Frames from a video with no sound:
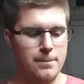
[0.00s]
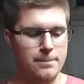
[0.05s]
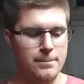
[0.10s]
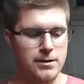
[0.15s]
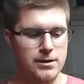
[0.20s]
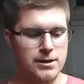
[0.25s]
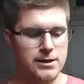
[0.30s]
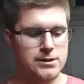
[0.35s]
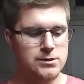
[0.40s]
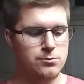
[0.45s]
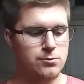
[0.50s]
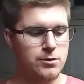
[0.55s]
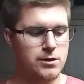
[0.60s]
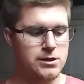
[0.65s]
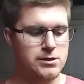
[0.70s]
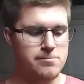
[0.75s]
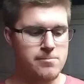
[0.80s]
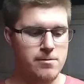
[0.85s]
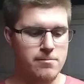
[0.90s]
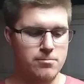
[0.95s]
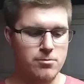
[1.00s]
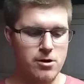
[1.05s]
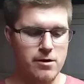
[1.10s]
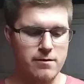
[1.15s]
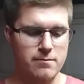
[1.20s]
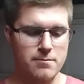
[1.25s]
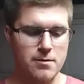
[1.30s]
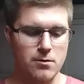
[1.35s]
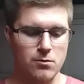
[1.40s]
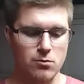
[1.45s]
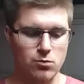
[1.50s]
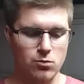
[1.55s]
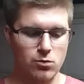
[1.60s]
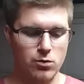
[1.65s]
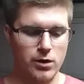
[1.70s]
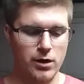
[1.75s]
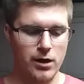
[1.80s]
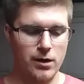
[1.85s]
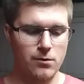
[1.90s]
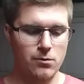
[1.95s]
But this one has been proven to be
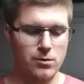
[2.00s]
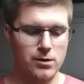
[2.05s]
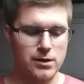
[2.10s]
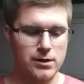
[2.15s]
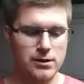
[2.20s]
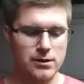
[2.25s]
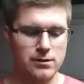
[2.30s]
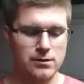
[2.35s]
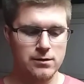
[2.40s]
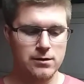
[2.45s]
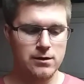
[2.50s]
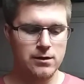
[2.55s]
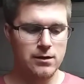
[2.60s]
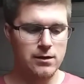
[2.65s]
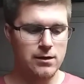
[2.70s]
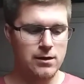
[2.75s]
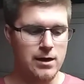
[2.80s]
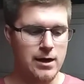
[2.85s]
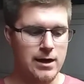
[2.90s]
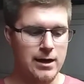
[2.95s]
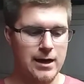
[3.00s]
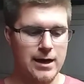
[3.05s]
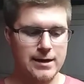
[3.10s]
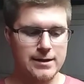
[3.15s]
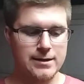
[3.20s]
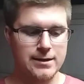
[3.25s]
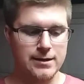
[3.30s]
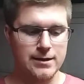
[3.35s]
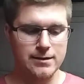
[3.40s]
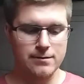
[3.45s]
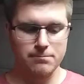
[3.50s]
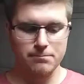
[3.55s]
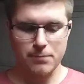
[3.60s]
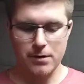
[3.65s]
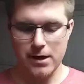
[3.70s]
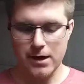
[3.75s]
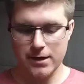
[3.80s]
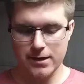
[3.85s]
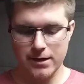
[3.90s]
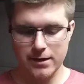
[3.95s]
really well. I like the
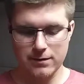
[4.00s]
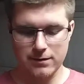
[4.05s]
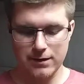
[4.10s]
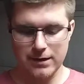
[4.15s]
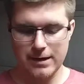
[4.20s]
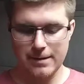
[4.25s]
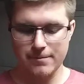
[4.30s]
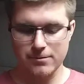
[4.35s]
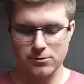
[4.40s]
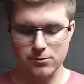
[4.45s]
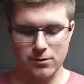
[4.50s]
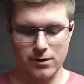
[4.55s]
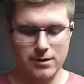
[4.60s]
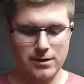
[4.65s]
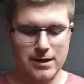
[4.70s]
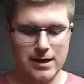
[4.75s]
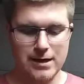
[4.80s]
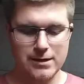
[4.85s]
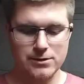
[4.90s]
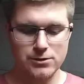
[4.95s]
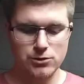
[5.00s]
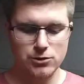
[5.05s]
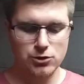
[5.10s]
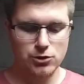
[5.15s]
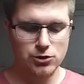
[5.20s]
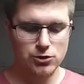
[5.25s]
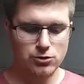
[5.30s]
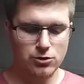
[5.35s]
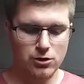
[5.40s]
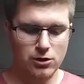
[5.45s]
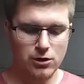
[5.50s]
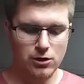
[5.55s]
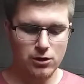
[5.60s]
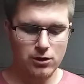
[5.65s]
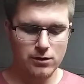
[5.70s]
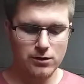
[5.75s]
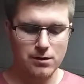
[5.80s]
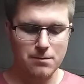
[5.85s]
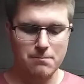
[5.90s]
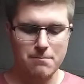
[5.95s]
pocket clip. It's really nice and
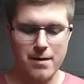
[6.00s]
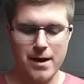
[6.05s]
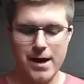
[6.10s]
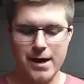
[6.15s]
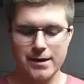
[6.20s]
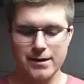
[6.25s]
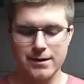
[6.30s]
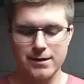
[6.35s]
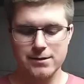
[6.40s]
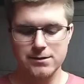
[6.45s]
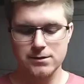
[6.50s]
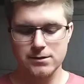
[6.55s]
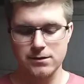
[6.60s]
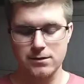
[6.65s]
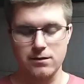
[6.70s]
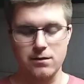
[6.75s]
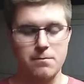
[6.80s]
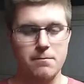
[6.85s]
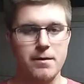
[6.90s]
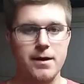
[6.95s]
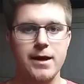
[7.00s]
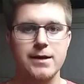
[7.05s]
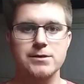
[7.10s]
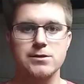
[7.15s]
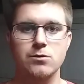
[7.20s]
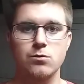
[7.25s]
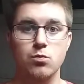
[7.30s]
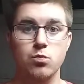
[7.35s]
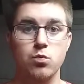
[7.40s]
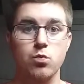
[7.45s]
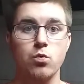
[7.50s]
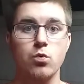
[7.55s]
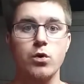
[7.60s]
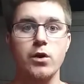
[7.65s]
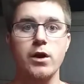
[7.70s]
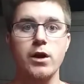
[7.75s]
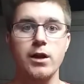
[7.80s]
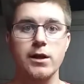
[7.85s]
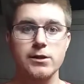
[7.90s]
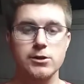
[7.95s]
strong. The magnets, It has a
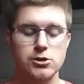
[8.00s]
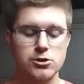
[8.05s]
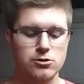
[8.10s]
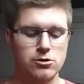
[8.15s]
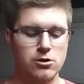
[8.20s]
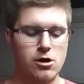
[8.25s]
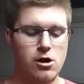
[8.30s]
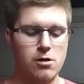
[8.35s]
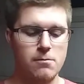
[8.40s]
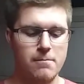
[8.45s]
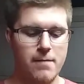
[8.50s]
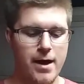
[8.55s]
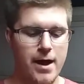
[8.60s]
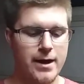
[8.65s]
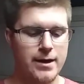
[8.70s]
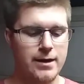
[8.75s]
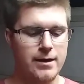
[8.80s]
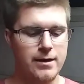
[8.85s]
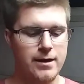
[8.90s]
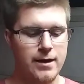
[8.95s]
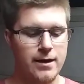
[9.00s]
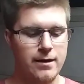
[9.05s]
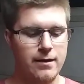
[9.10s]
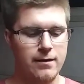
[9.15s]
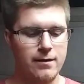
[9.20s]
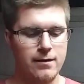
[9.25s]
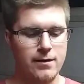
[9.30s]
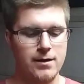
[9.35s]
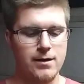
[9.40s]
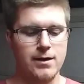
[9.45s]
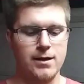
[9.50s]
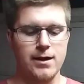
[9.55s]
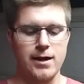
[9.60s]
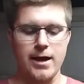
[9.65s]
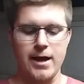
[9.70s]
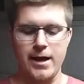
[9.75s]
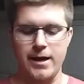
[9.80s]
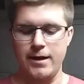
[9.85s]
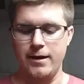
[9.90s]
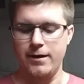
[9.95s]
really strong magnet in it.
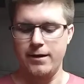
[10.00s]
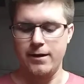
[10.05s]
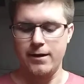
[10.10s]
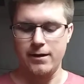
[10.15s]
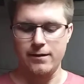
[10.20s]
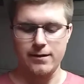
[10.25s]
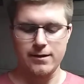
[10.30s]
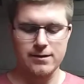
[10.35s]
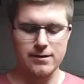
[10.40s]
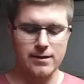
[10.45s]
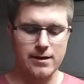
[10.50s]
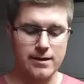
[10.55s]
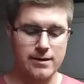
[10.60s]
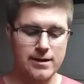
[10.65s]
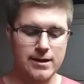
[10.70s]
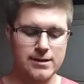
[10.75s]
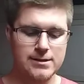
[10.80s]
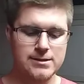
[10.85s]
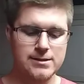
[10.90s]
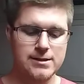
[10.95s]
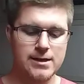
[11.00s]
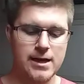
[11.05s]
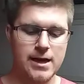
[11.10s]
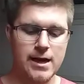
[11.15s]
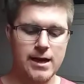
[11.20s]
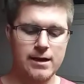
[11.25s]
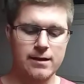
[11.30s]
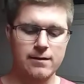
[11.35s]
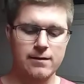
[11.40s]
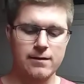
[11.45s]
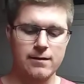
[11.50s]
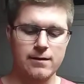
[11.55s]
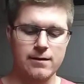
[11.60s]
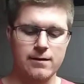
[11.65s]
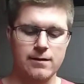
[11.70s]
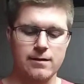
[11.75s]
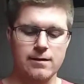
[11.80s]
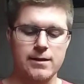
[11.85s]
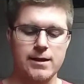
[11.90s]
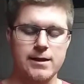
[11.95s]
And uh, they, they did say
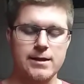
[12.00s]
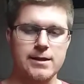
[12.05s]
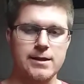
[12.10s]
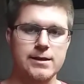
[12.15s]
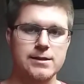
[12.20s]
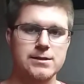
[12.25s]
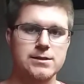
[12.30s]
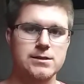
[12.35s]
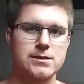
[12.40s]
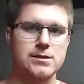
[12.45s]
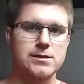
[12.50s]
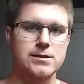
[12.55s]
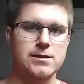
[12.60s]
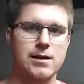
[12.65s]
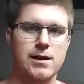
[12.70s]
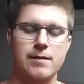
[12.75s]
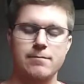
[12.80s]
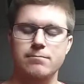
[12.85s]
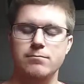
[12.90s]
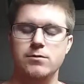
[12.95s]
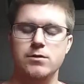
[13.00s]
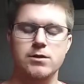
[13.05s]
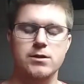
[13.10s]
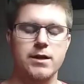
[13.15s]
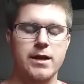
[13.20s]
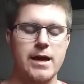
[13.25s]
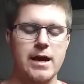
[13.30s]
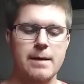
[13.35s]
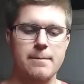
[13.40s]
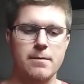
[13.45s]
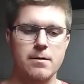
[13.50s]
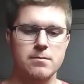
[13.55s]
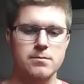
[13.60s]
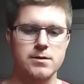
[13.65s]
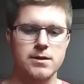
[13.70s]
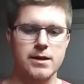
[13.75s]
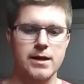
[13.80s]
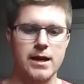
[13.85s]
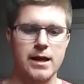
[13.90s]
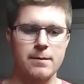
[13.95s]
that this, I can't remember
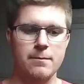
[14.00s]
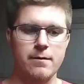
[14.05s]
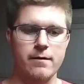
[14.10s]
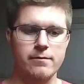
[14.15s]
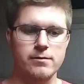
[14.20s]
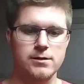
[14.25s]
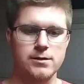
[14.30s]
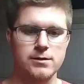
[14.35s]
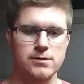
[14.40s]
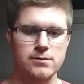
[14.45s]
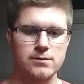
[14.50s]
the name of it.